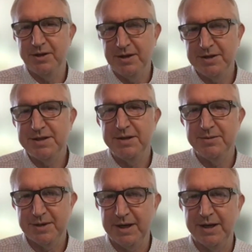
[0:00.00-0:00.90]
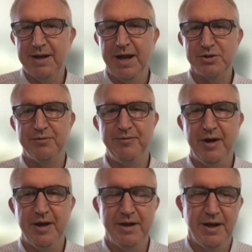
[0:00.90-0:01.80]
So this seems like a natural
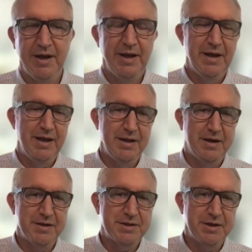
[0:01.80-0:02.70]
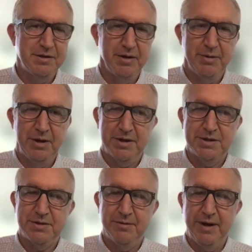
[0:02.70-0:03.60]
fit. And then also, nobody
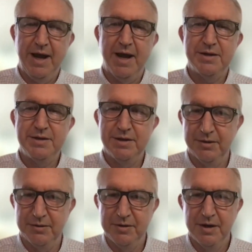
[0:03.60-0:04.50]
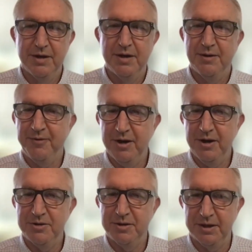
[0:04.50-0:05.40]
wants to react to a fire
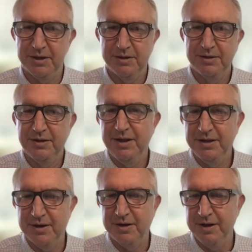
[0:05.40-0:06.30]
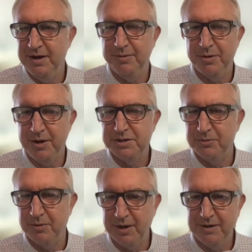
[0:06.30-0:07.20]
drill either in a
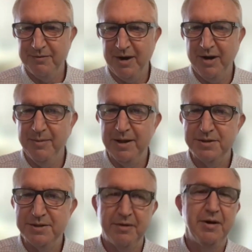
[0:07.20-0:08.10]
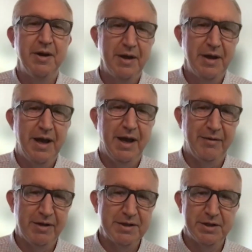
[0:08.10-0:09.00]
production work environment. So
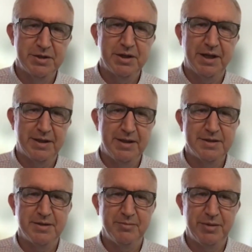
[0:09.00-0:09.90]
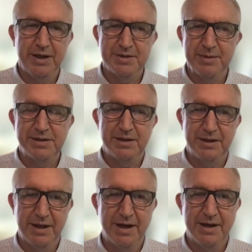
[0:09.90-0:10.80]
having a solution like this in place makes a
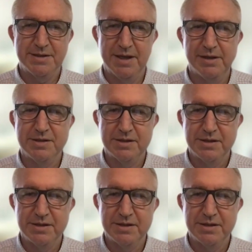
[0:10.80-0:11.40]
lot of sense.